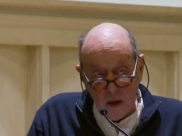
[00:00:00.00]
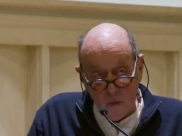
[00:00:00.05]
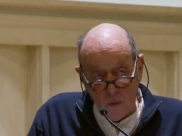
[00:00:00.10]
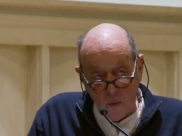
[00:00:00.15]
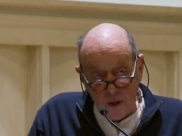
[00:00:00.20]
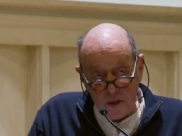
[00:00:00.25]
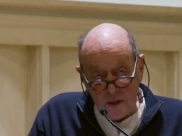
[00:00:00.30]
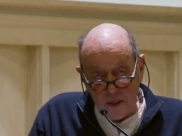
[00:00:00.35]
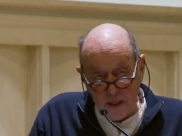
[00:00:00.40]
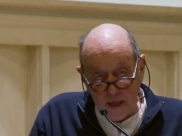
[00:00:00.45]

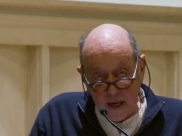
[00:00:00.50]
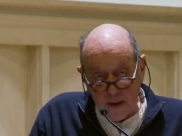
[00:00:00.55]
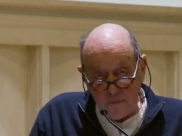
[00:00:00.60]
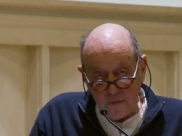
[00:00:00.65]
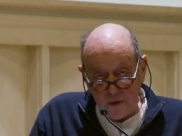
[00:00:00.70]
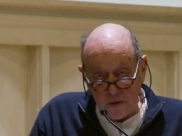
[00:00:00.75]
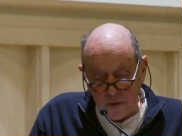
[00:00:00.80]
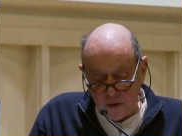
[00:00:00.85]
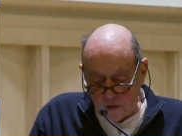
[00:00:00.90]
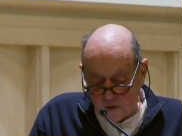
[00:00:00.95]
was the
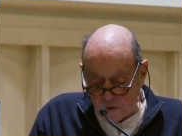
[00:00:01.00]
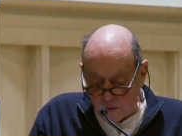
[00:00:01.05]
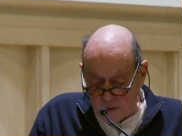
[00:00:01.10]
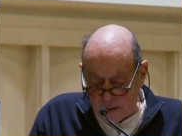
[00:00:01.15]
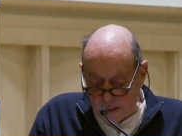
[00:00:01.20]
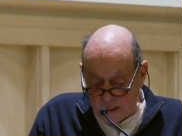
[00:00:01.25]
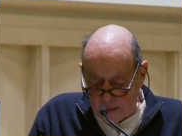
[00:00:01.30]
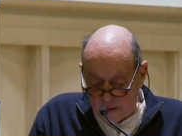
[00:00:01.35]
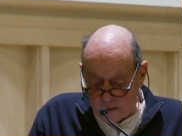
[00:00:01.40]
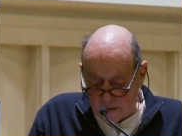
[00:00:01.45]
effort to
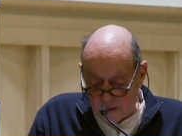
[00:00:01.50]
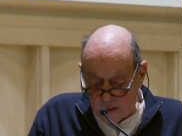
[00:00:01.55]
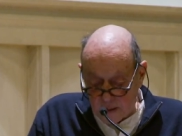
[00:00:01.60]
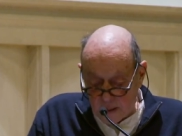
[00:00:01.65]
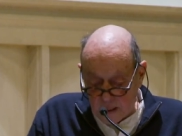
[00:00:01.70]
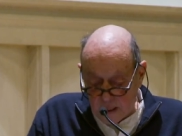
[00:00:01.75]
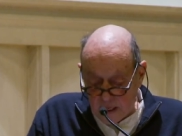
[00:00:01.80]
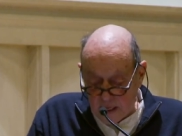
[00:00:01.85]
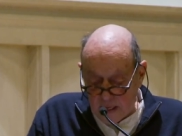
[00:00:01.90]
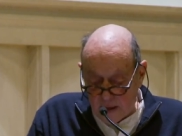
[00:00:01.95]
create
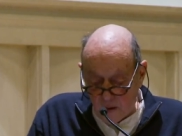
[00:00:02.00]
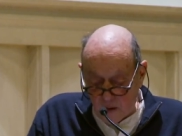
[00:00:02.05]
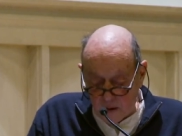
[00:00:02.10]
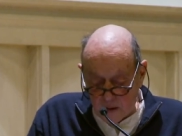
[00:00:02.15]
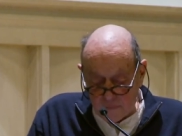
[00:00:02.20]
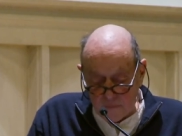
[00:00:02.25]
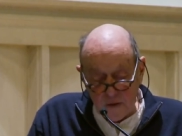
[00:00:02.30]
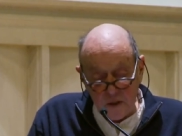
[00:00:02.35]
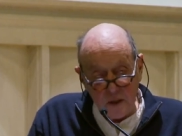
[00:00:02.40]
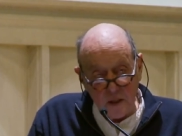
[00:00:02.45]
an
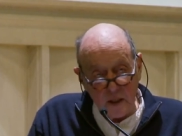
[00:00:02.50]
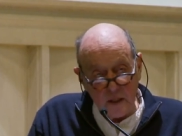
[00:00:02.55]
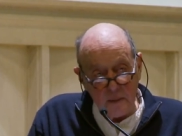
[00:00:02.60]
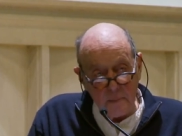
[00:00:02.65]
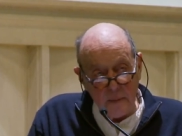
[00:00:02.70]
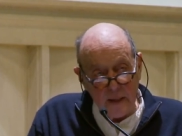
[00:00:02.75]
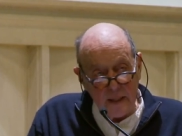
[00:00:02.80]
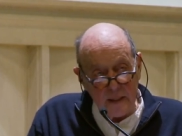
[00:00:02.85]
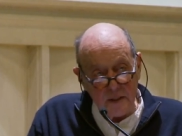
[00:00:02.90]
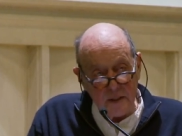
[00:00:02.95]
artificially
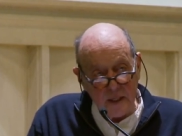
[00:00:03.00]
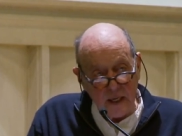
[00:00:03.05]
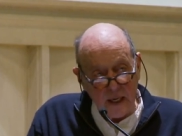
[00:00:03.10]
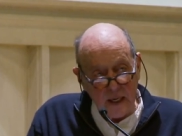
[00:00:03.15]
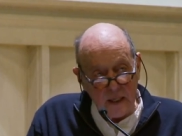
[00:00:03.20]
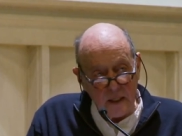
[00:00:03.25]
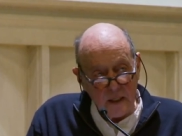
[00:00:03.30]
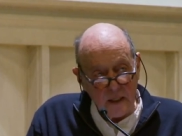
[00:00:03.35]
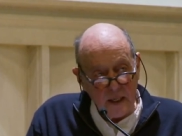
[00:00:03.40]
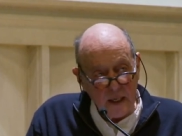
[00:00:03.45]

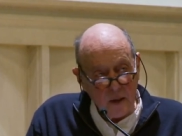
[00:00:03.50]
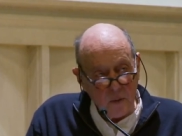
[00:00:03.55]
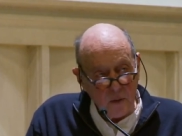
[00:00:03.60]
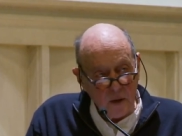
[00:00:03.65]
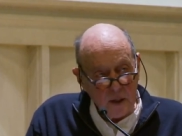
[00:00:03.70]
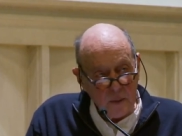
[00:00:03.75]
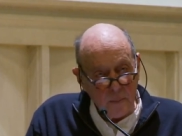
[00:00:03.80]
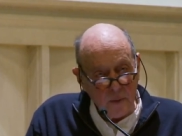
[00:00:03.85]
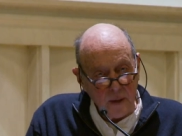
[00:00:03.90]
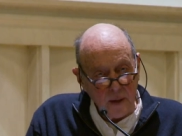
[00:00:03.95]
maintained
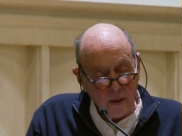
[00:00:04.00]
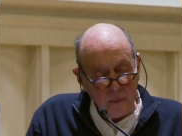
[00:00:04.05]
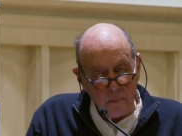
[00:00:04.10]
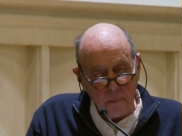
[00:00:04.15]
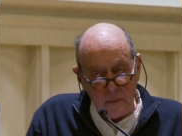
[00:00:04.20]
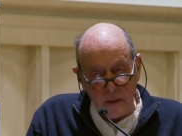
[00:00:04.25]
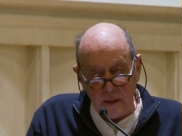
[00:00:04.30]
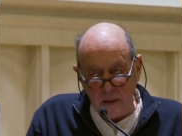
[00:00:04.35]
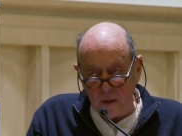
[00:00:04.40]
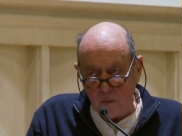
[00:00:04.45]

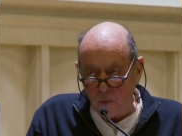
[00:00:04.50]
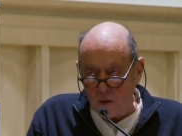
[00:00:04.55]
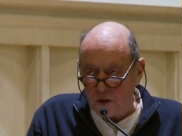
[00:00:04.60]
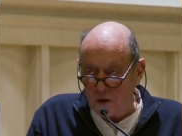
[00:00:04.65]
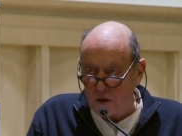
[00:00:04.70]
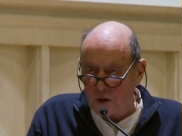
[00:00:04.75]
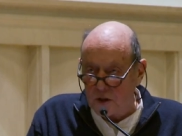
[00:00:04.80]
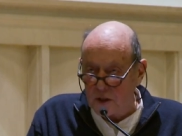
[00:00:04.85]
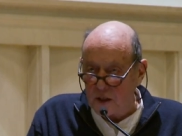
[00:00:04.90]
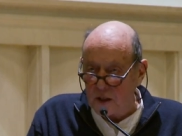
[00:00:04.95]
equilibrium in
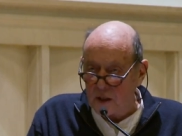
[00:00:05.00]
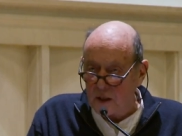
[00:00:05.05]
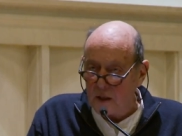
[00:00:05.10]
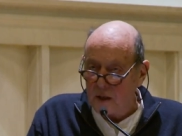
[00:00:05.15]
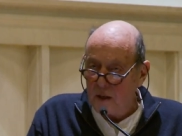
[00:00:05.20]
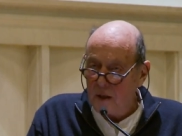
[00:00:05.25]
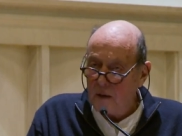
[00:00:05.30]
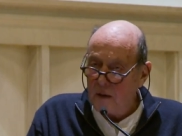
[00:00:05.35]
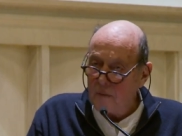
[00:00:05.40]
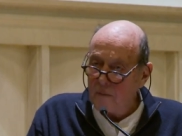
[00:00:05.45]
which the
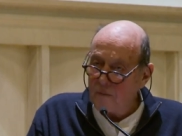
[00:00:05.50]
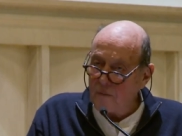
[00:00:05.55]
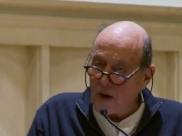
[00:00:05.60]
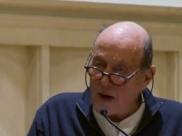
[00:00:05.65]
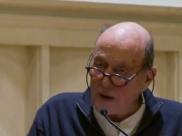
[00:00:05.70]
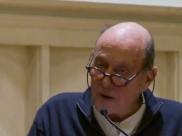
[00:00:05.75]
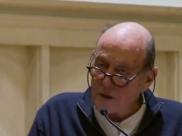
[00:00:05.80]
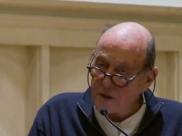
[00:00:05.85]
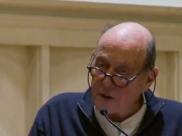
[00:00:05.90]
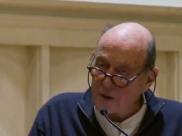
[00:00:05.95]

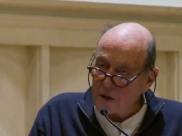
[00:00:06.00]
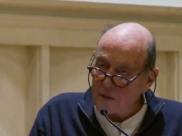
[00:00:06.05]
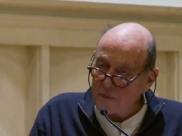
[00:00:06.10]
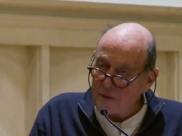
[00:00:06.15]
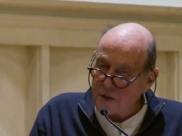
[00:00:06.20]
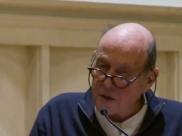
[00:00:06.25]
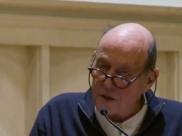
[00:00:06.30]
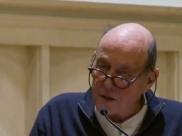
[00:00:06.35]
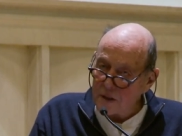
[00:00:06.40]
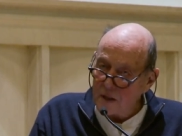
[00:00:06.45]
fire
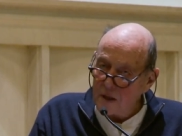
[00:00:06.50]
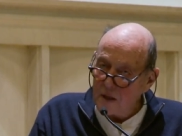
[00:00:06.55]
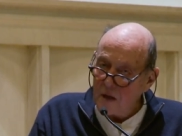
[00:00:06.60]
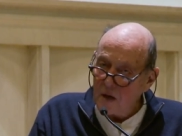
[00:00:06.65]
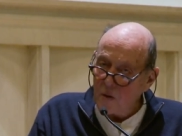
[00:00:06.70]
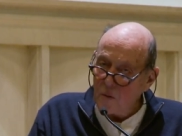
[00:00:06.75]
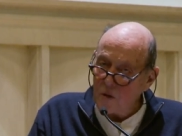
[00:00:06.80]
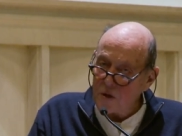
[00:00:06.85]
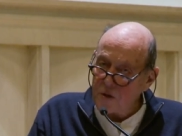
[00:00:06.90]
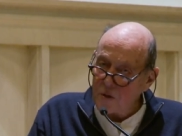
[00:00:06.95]
service
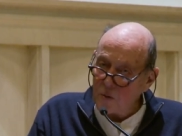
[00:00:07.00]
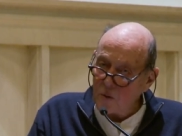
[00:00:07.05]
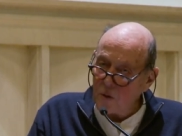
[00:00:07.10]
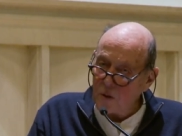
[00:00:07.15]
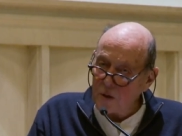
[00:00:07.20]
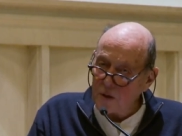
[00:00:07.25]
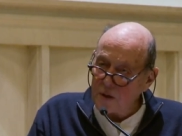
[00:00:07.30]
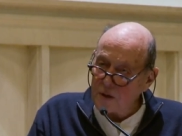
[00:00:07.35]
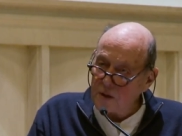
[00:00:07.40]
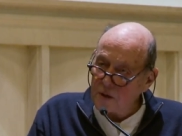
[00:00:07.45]
was
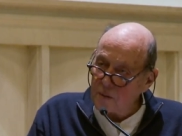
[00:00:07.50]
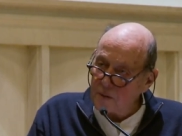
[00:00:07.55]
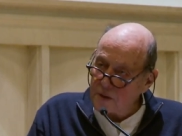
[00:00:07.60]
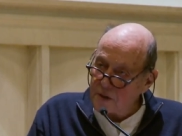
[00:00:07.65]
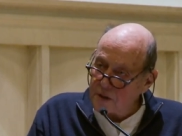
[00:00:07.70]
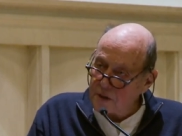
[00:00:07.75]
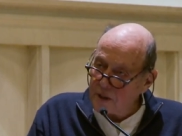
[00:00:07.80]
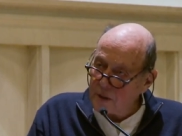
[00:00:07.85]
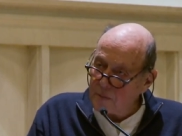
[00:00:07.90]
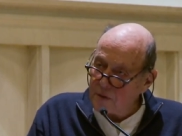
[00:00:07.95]
ordered to
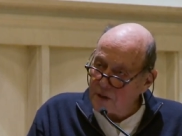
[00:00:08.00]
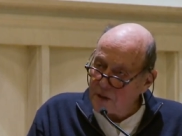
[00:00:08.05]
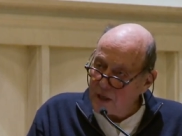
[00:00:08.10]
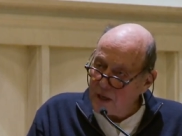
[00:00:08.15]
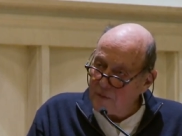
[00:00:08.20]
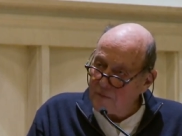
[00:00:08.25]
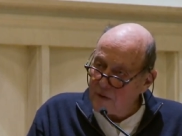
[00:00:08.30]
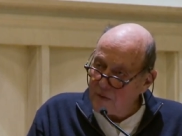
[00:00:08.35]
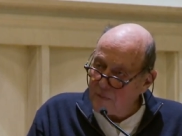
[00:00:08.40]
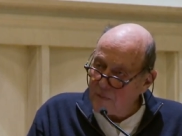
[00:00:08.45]
extinguish
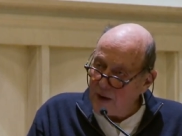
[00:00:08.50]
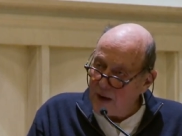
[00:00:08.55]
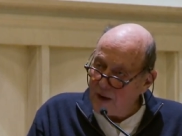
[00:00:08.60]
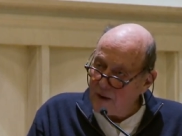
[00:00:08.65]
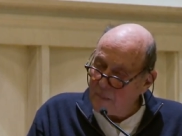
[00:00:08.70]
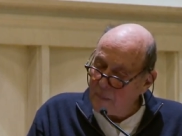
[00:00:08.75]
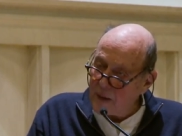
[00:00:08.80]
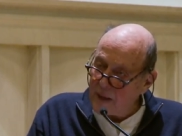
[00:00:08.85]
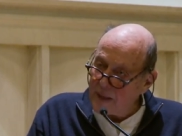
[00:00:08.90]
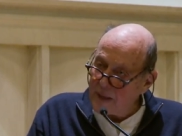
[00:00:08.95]
every
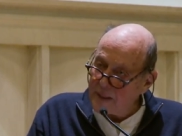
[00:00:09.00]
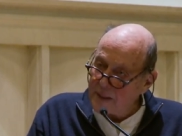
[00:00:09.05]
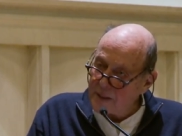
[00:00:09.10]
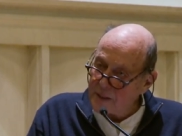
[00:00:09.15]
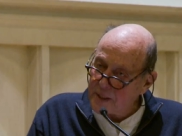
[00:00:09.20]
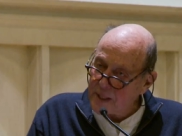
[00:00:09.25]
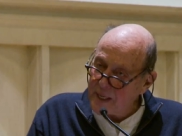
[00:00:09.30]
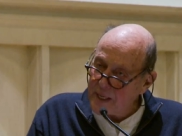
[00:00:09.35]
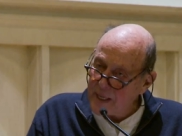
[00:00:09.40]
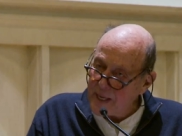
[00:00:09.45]
fire by
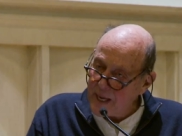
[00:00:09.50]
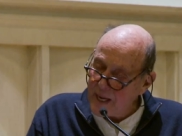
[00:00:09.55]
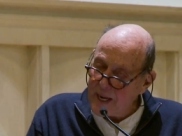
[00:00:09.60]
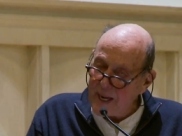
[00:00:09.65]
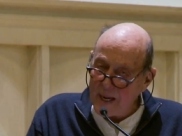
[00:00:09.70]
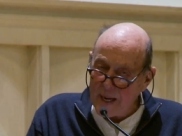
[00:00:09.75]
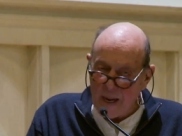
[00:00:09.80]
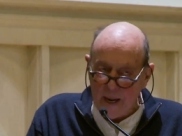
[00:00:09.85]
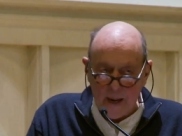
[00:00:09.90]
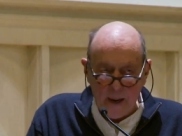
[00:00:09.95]
10
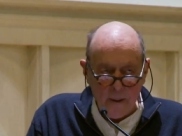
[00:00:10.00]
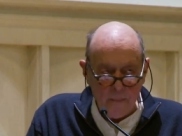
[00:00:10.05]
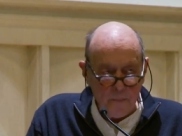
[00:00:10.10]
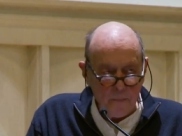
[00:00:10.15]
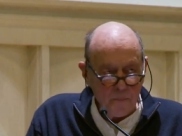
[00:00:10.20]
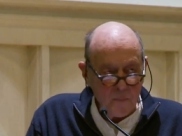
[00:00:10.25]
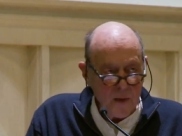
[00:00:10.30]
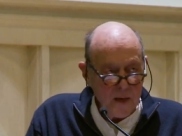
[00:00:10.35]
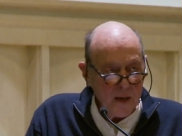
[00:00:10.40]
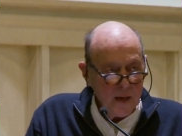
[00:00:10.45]

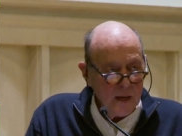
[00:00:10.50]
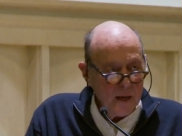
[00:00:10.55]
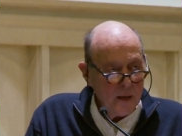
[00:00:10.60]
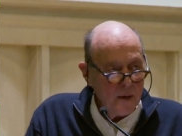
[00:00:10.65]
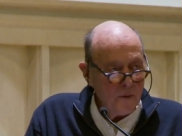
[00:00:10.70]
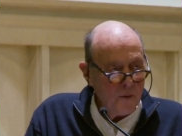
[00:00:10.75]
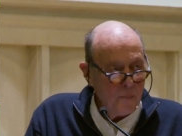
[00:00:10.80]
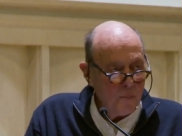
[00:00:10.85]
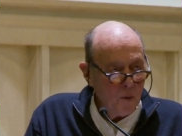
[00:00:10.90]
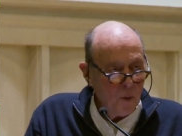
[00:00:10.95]
a.m.
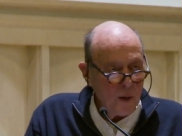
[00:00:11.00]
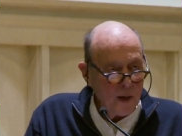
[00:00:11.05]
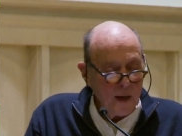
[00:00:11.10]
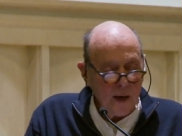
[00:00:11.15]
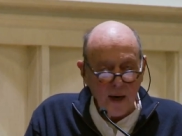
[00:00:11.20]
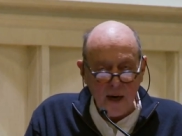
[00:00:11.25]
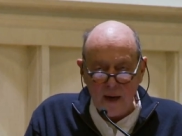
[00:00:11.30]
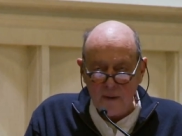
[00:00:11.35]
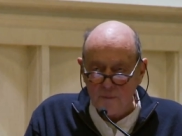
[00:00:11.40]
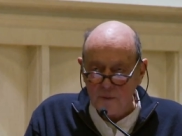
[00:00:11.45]
the
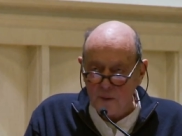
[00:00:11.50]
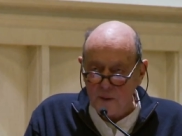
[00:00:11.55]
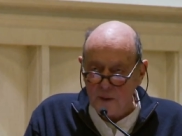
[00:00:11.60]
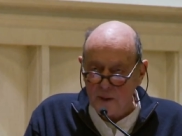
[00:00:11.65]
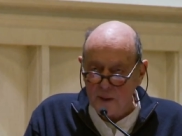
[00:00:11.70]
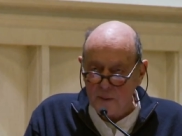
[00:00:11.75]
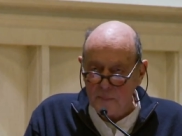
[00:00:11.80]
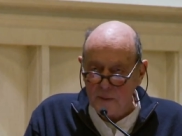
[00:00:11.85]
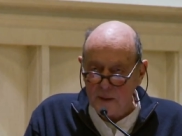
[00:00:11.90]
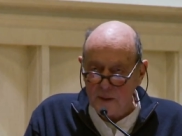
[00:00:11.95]
morning after
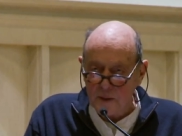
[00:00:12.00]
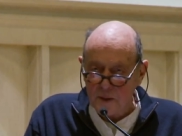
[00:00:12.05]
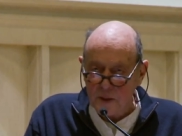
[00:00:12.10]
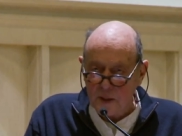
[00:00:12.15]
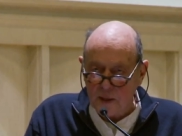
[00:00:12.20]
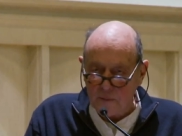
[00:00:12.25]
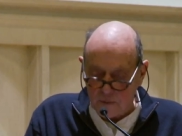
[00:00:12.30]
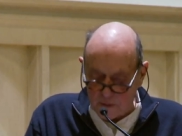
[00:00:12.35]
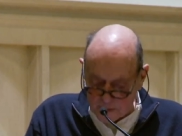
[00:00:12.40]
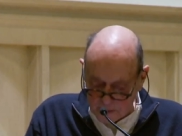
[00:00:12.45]
it had been
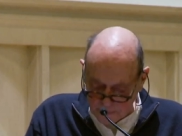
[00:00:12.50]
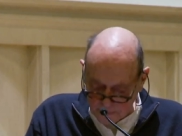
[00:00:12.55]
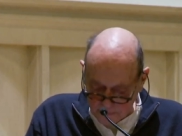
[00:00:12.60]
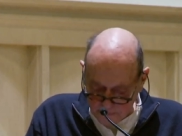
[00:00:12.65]
discovered.